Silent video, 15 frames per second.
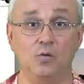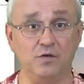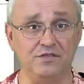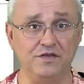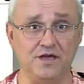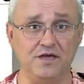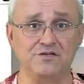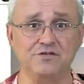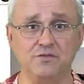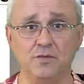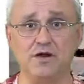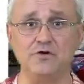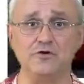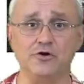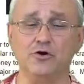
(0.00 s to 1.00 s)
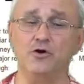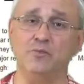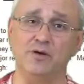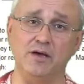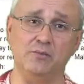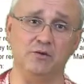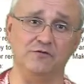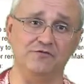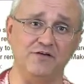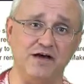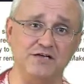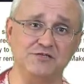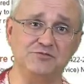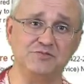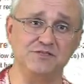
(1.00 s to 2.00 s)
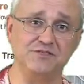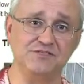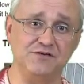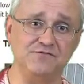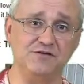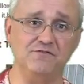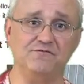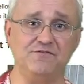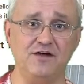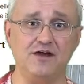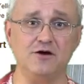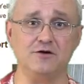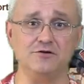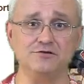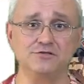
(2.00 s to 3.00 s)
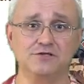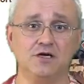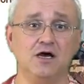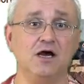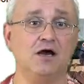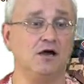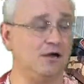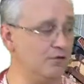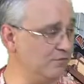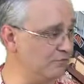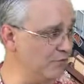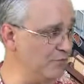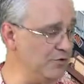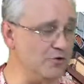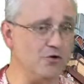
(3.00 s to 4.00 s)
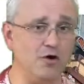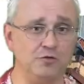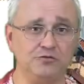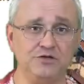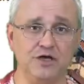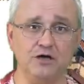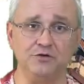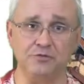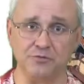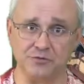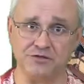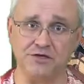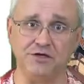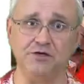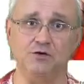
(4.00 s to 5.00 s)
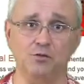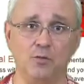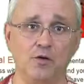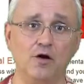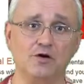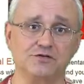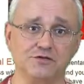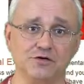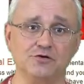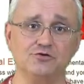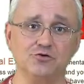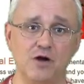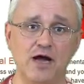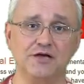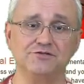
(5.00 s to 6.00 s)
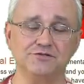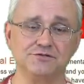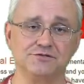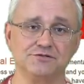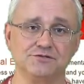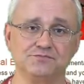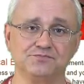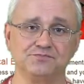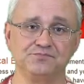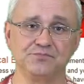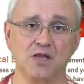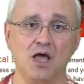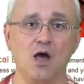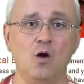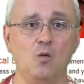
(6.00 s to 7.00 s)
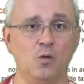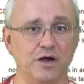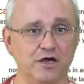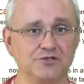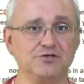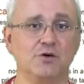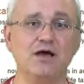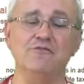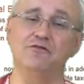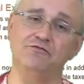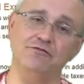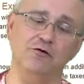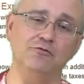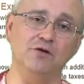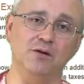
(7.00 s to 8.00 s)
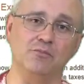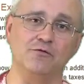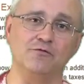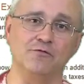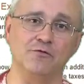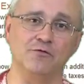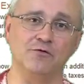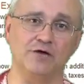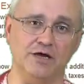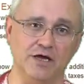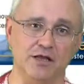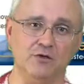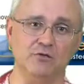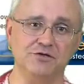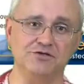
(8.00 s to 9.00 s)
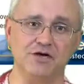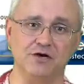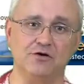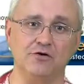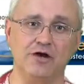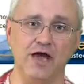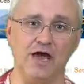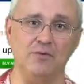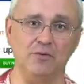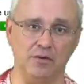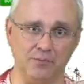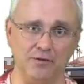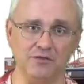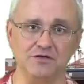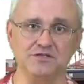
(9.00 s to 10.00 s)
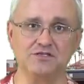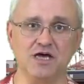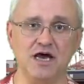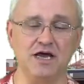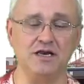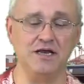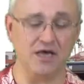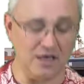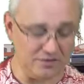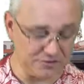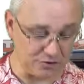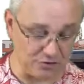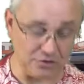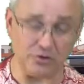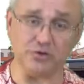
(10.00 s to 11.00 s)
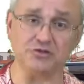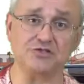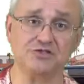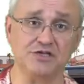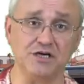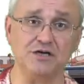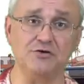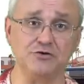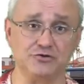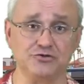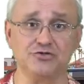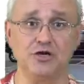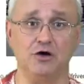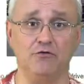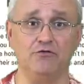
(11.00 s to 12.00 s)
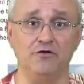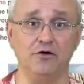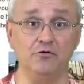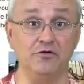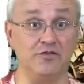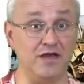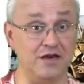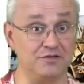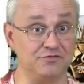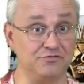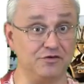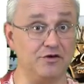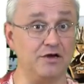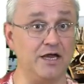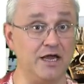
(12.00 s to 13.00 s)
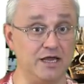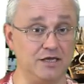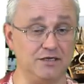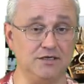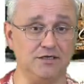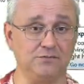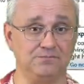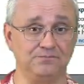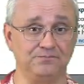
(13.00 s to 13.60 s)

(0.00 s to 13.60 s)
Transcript: With the estimator, you're going to be able to find specific fares from your hotel to particular parks and attractions. We also have the phone number for Yellow and Checker Cab up on the site so that you can stick it in your cell phone, and that is very handy.